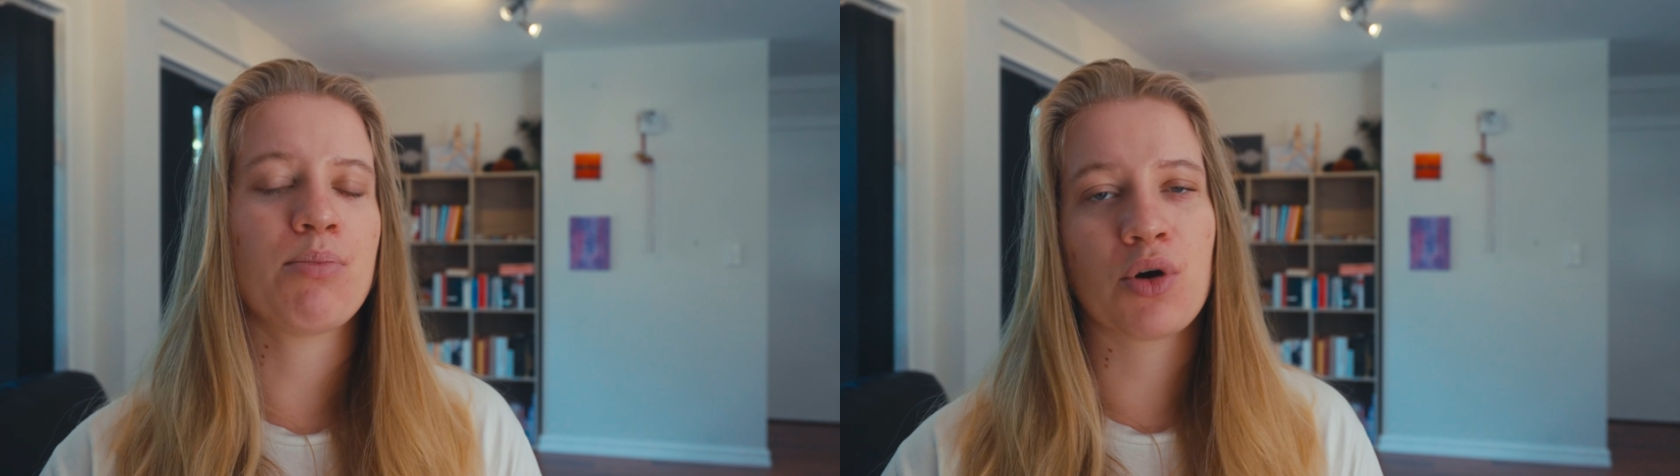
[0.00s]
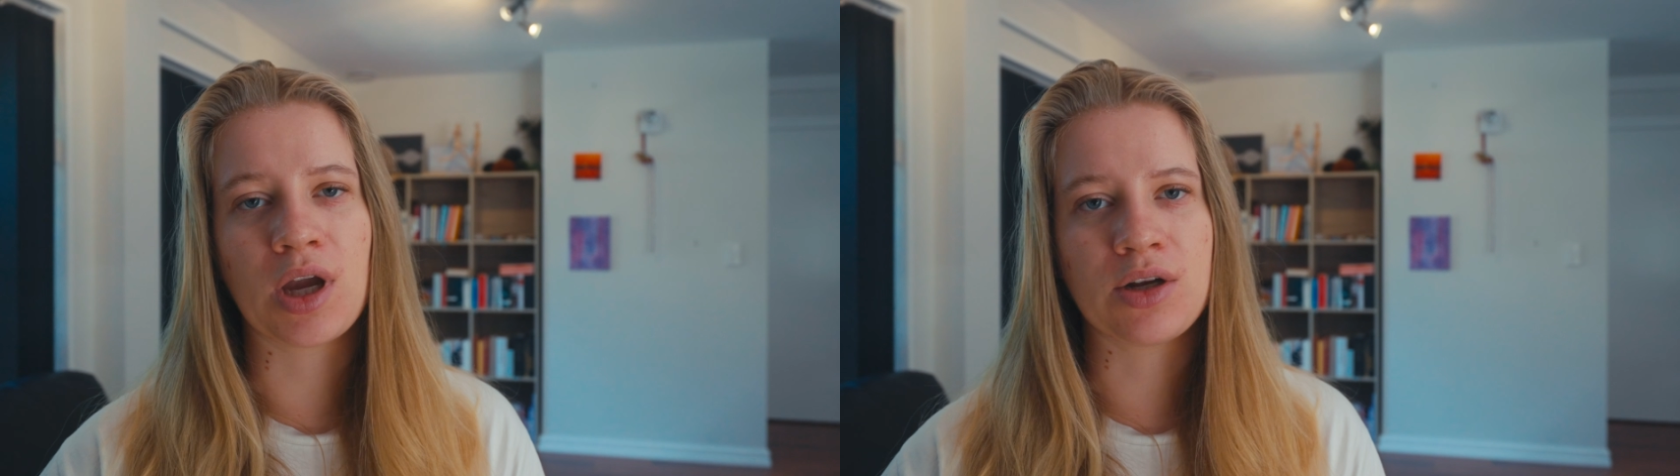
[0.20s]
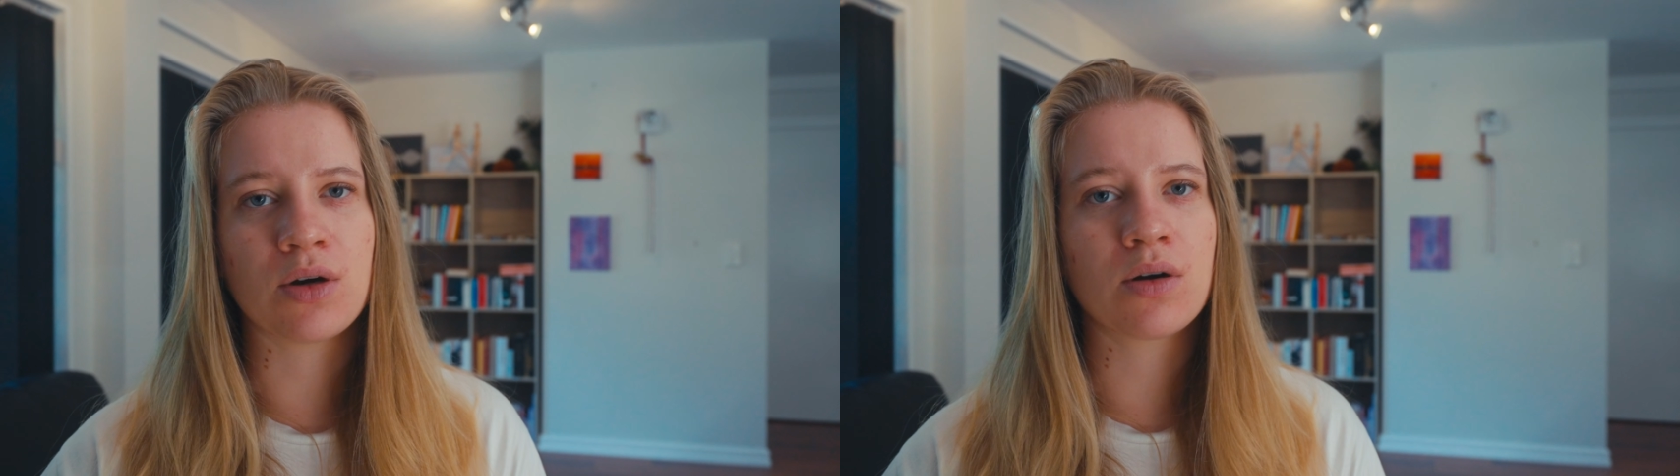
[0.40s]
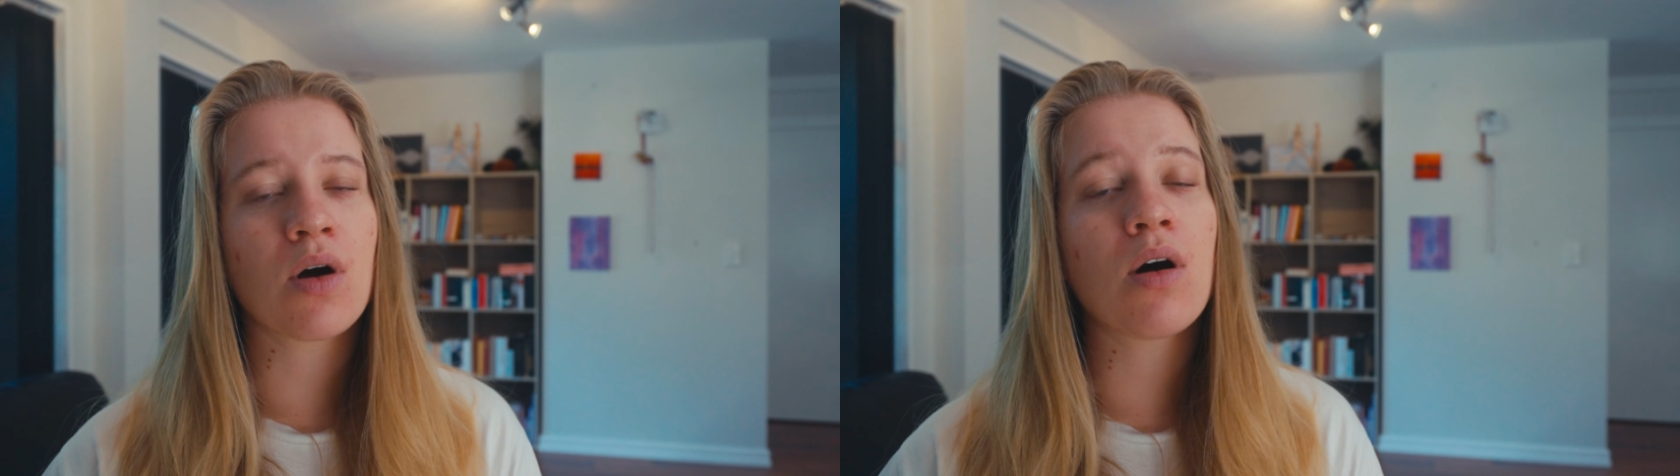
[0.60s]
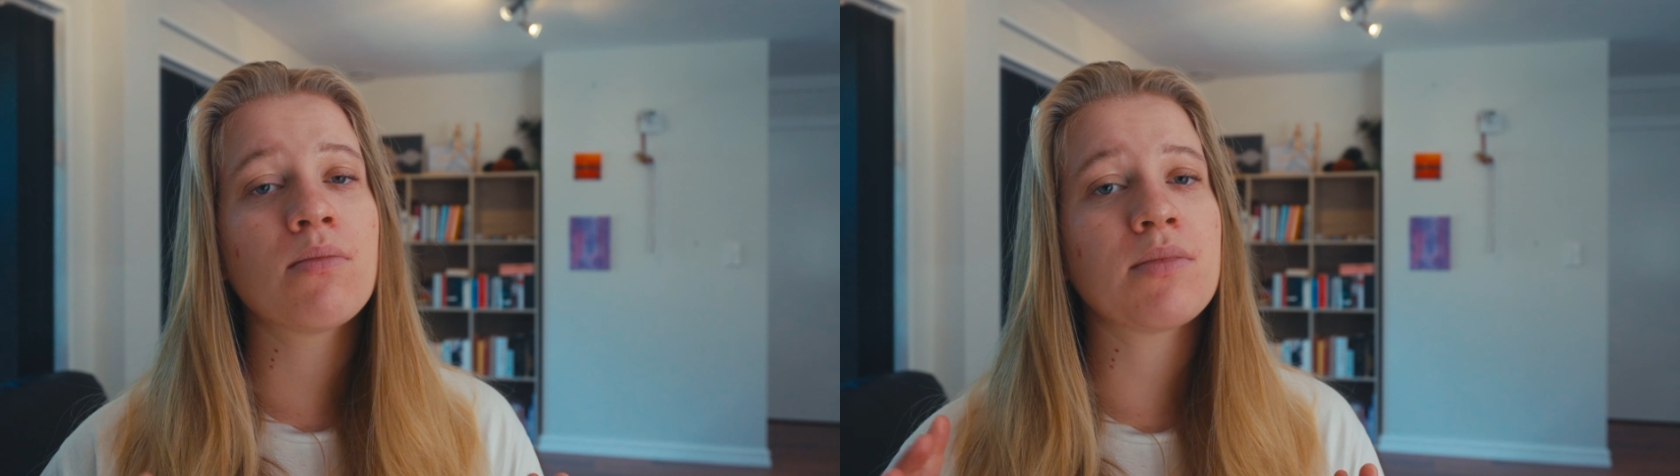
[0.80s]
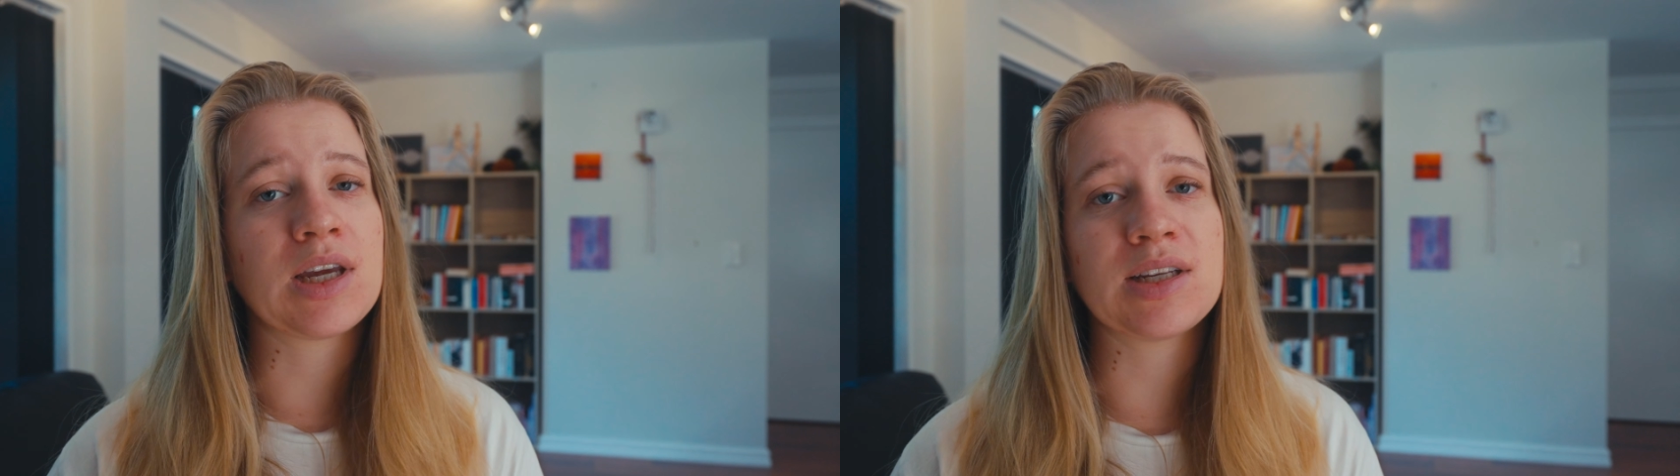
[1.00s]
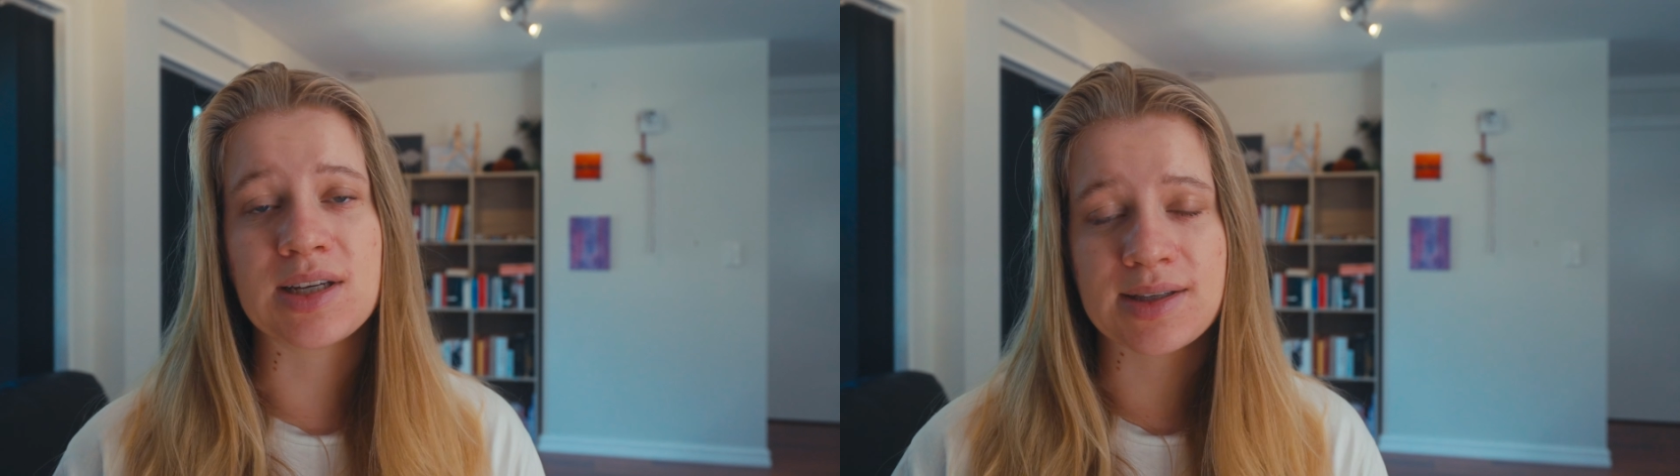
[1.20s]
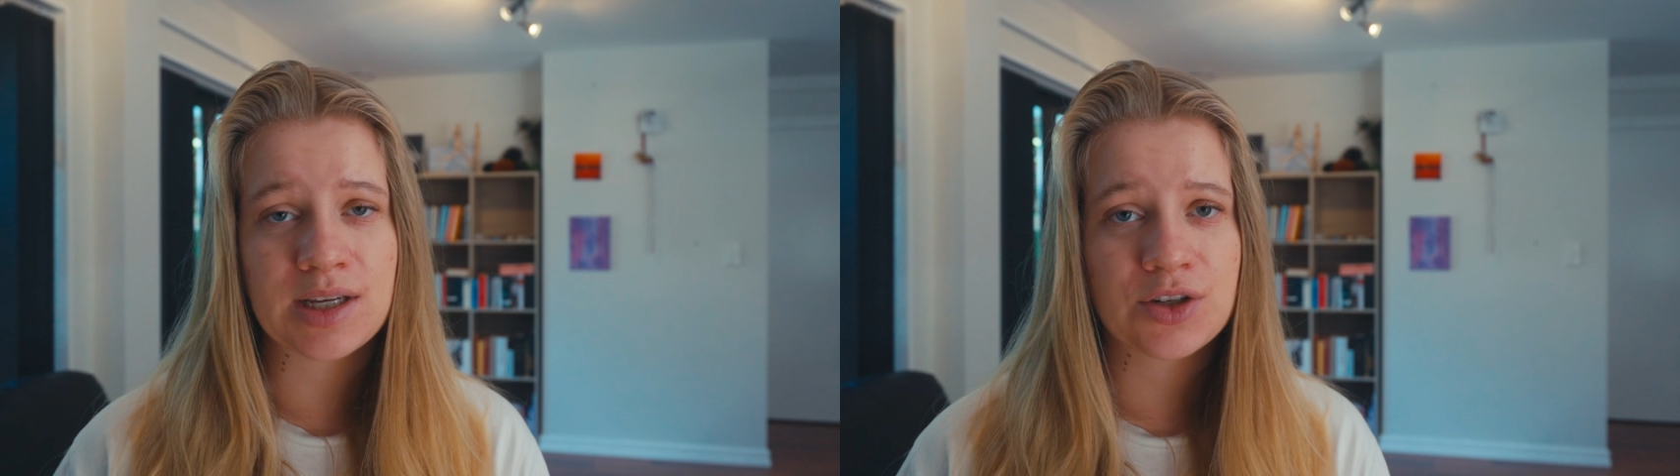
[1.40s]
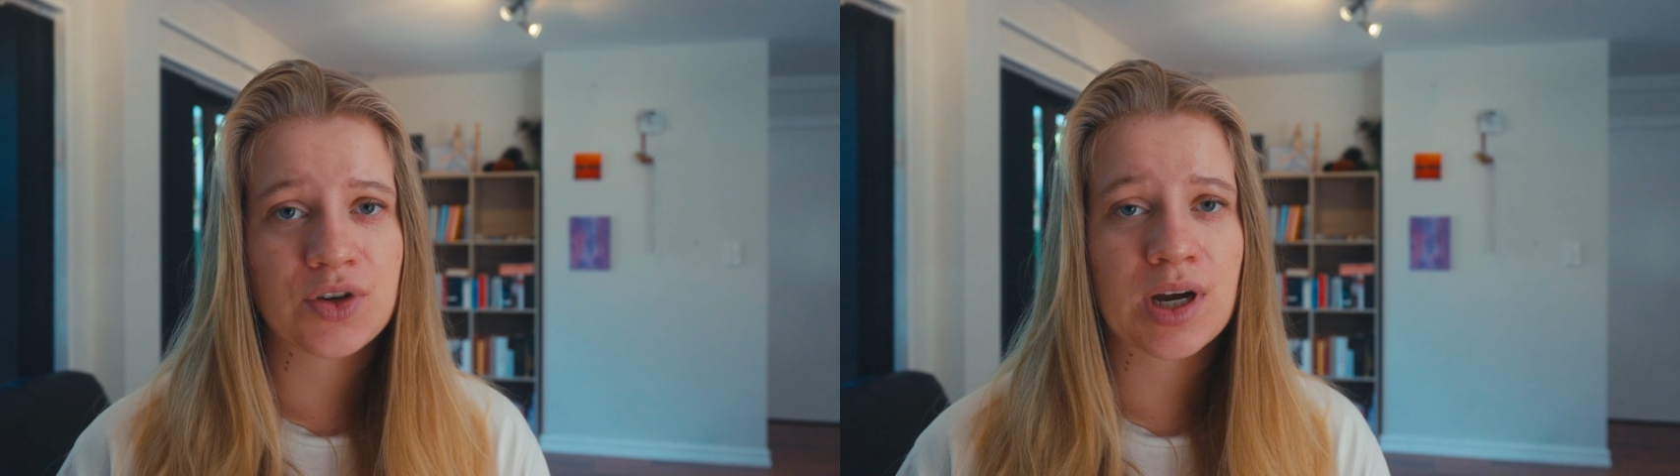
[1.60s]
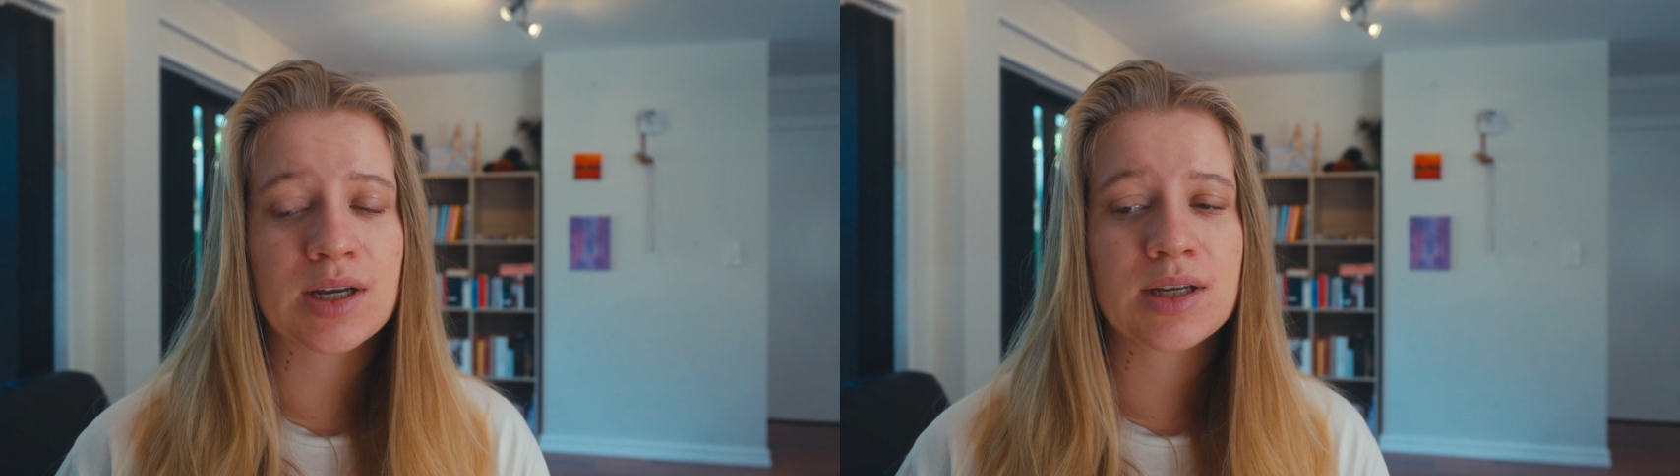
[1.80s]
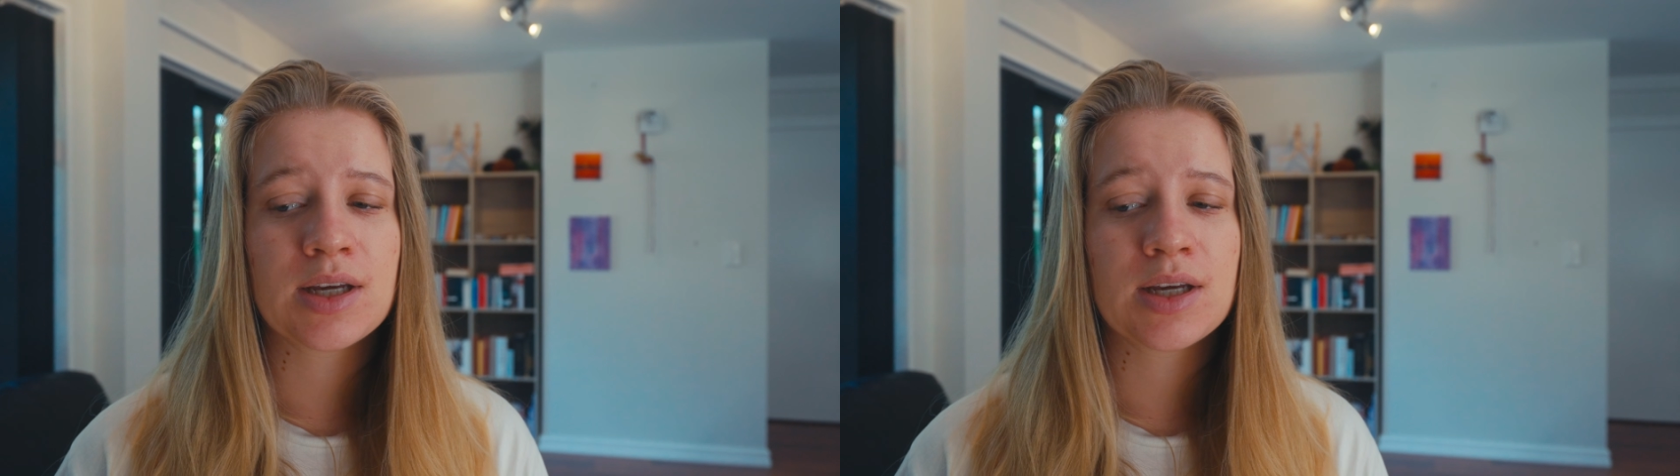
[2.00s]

Booking.com, etc.